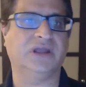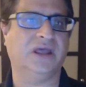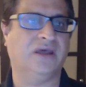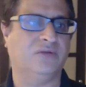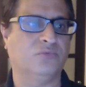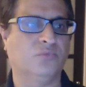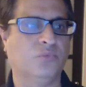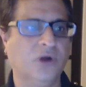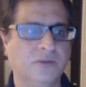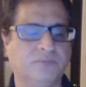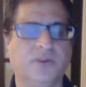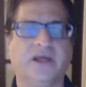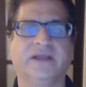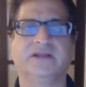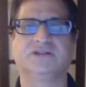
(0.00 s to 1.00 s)
and what
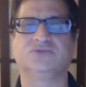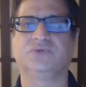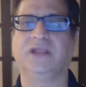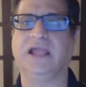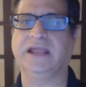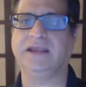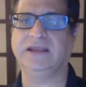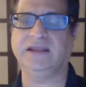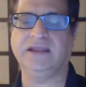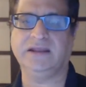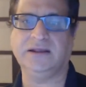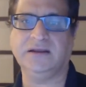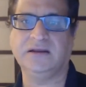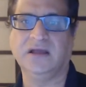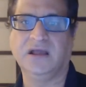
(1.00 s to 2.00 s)
plugins will I
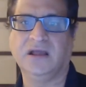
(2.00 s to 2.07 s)
need?